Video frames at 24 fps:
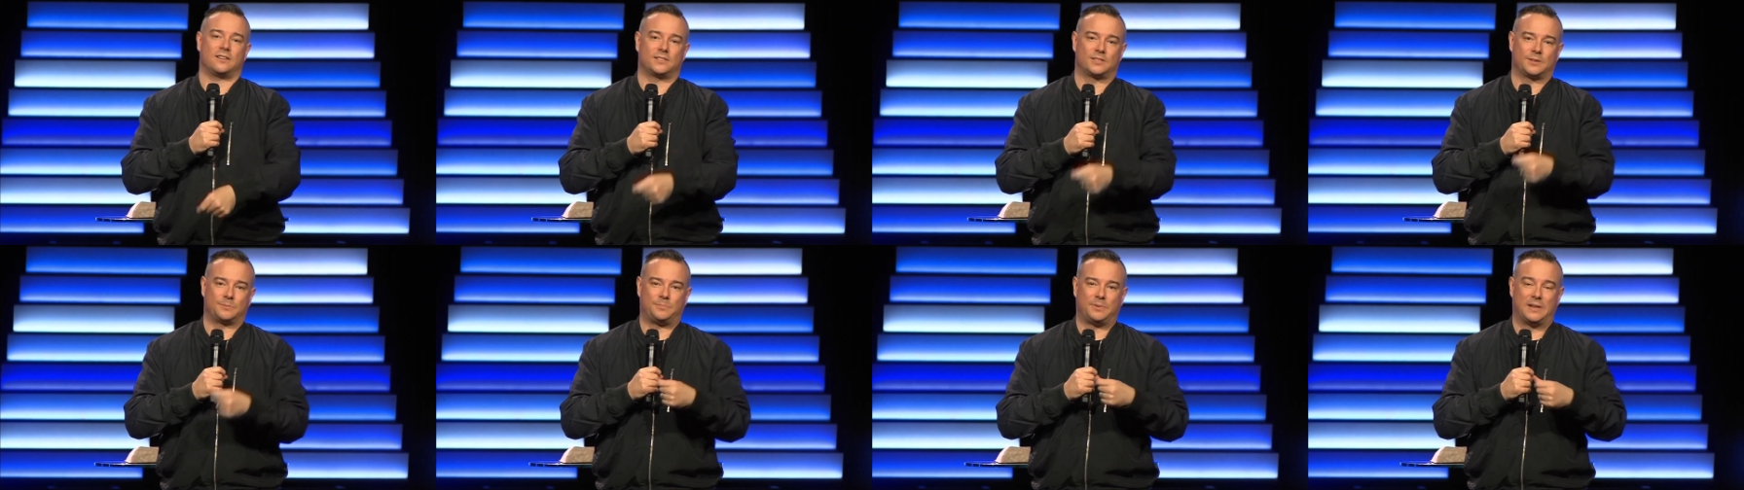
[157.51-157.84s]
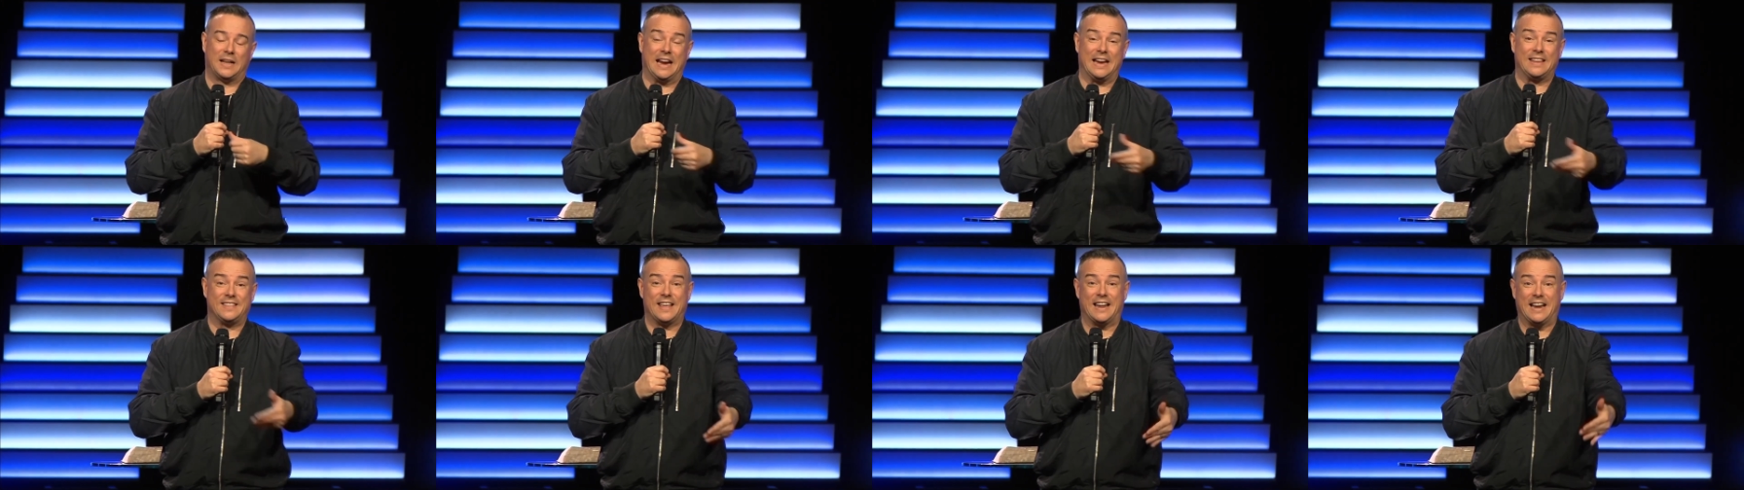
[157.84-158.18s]

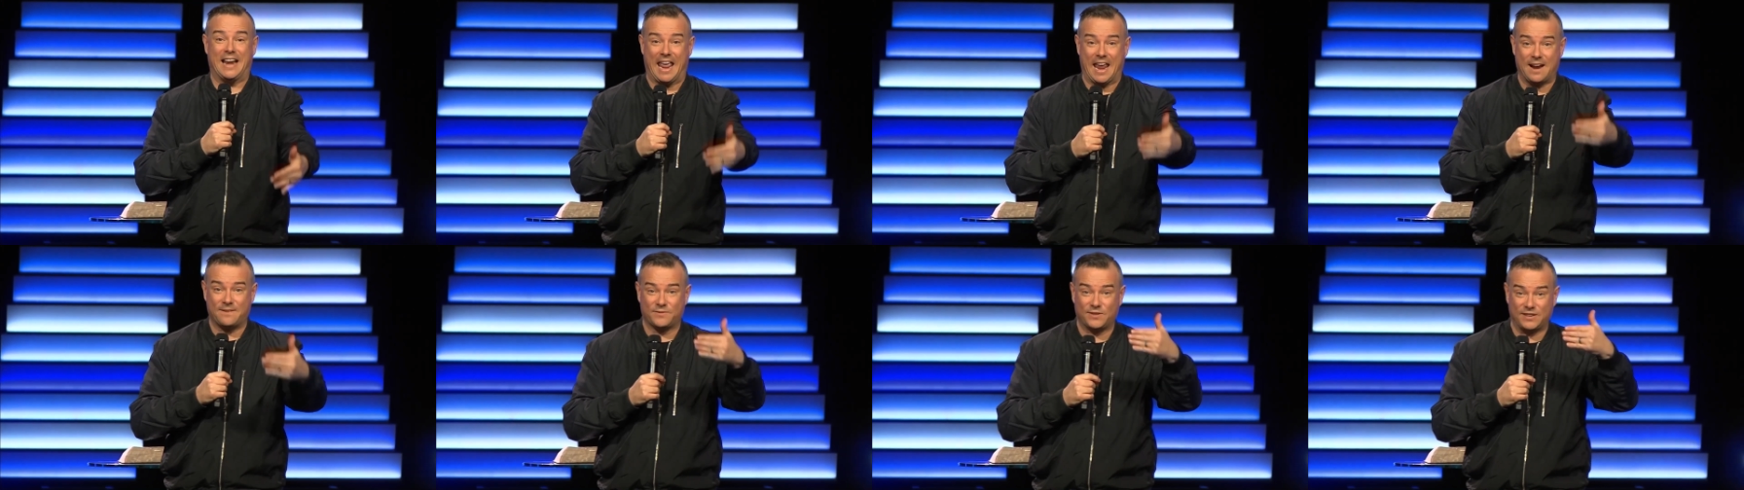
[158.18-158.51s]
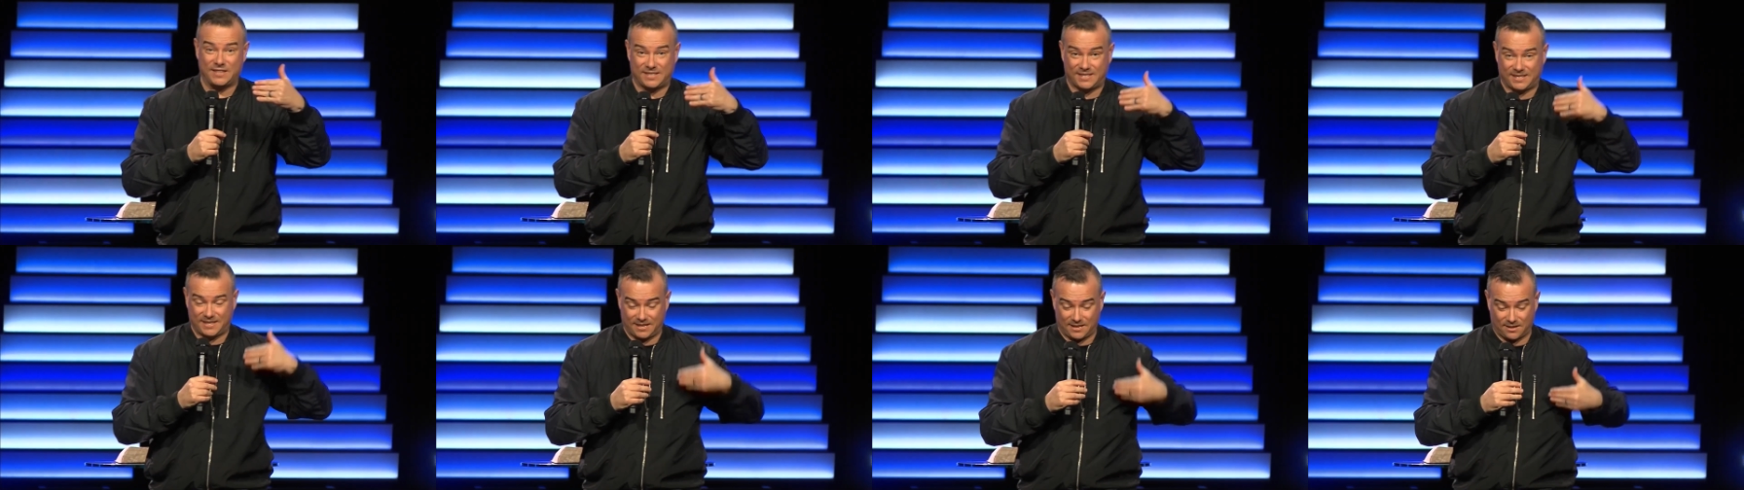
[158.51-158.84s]
supply and that every
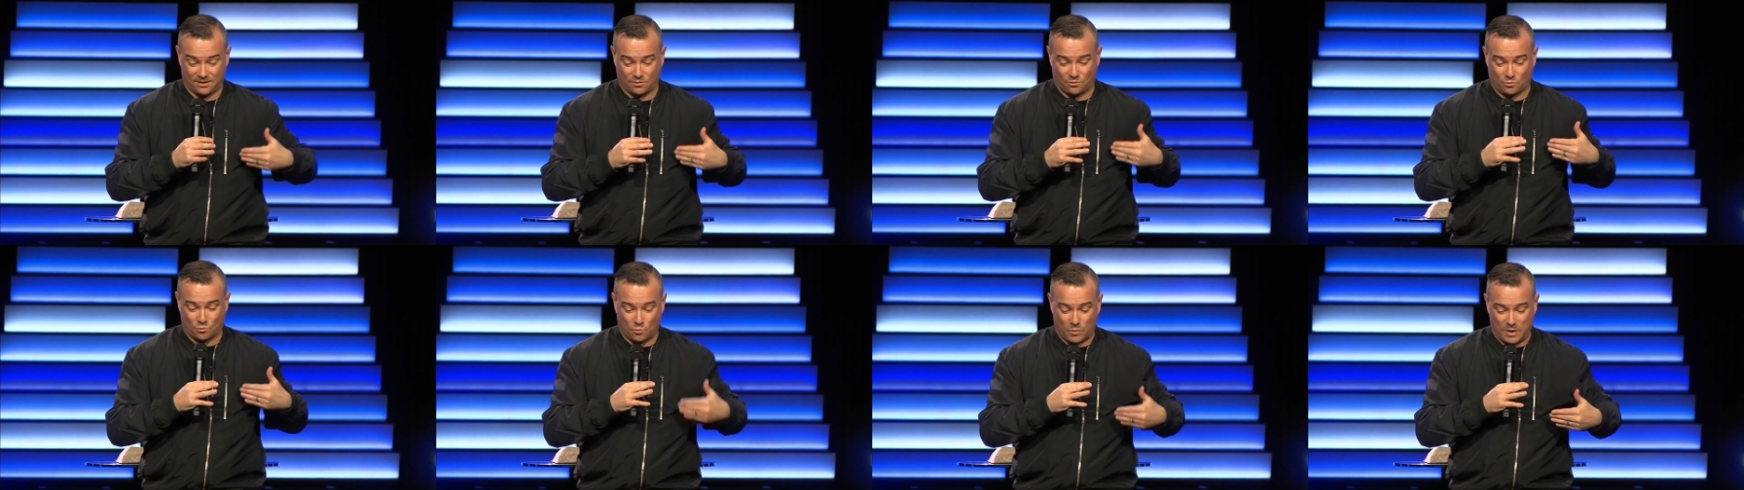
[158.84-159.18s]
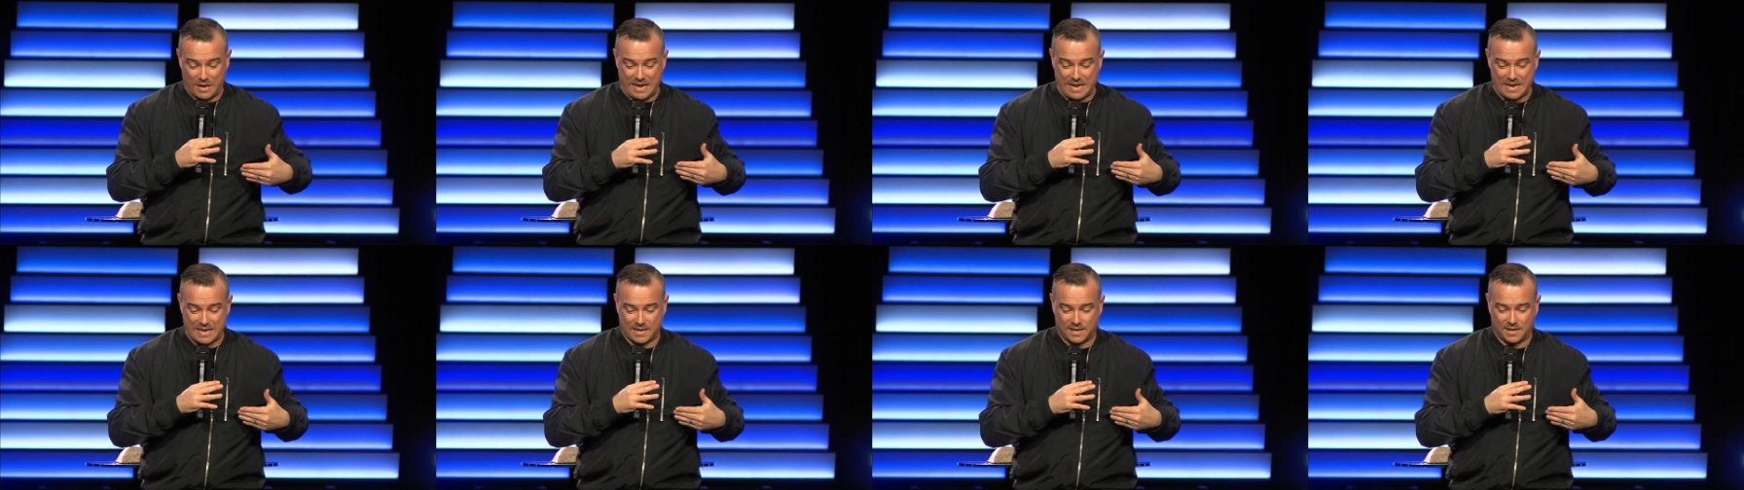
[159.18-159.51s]
single
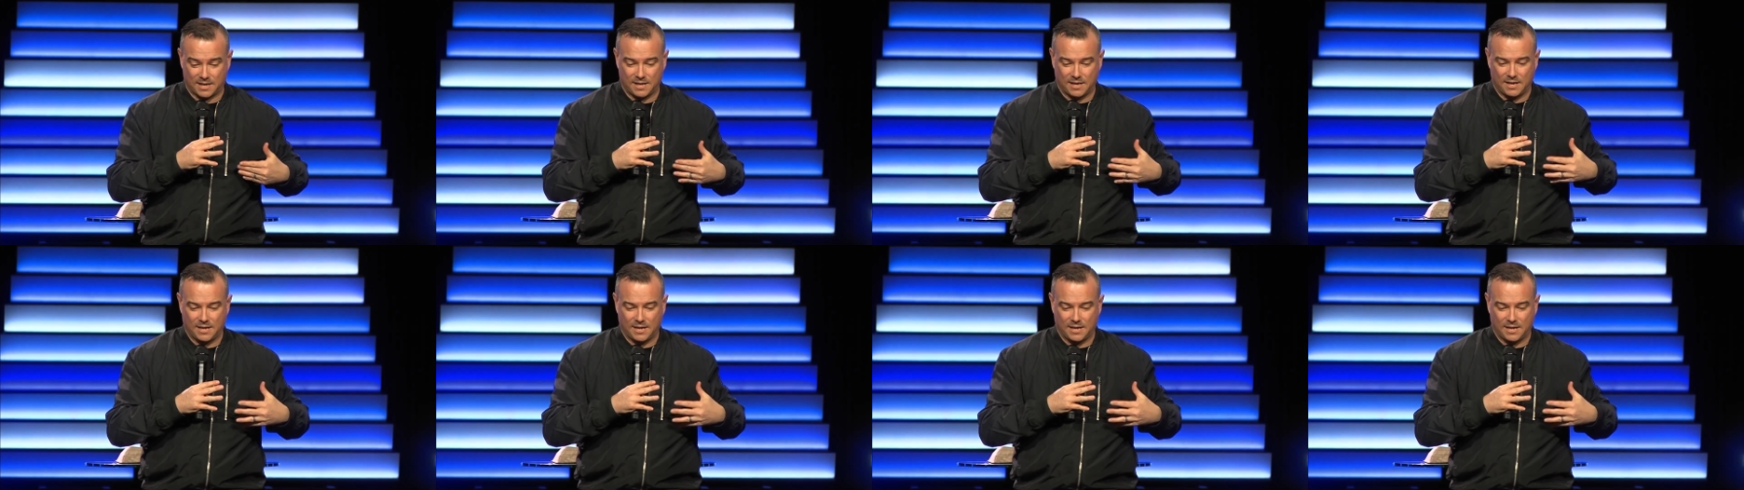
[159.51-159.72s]
week,